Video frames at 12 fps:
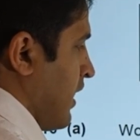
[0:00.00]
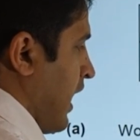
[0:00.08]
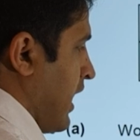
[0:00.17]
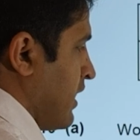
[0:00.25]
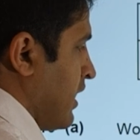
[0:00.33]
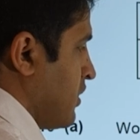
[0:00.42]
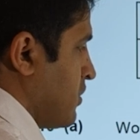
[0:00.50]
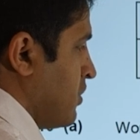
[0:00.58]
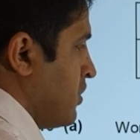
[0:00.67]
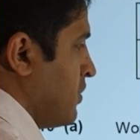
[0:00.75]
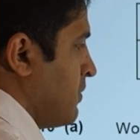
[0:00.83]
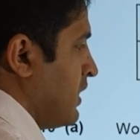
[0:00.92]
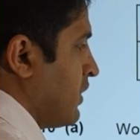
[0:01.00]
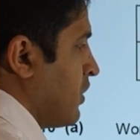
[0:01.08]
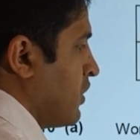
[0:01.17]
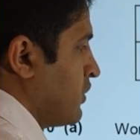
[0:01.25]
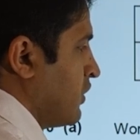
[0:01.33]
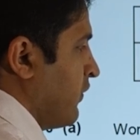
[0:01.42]
and then 2 will
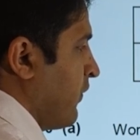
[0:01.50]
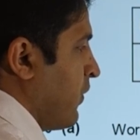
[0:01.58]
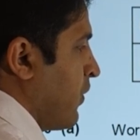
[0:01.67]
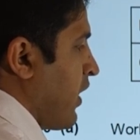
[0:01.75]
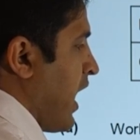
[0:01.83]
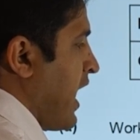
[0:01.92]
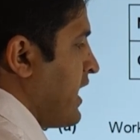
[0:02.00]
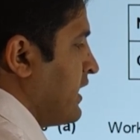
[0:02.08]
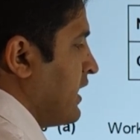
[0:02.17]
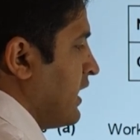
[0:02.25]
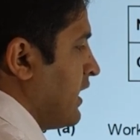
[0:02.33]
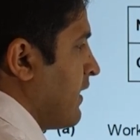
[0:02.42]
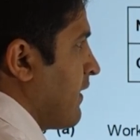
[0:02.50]
cost you 480.